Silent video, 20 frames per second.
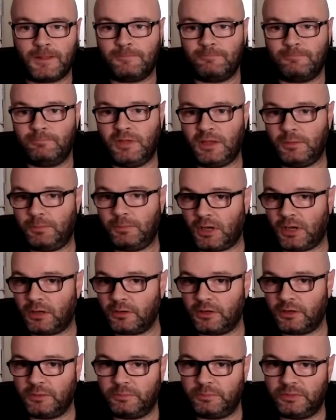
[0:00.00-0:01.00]
maybe
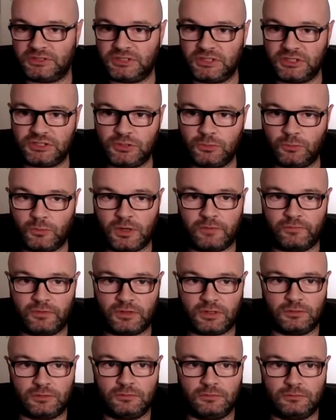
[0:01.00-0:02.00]
aren't in a position where they
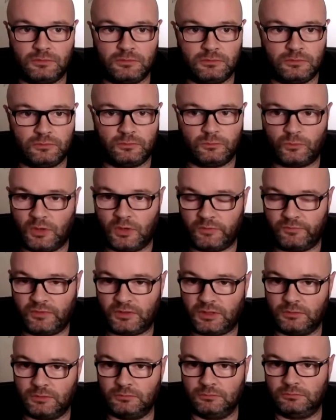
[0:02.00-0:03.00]

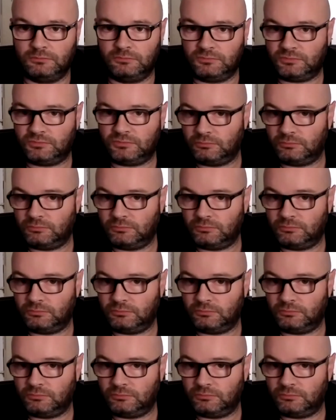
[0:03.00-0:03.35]
can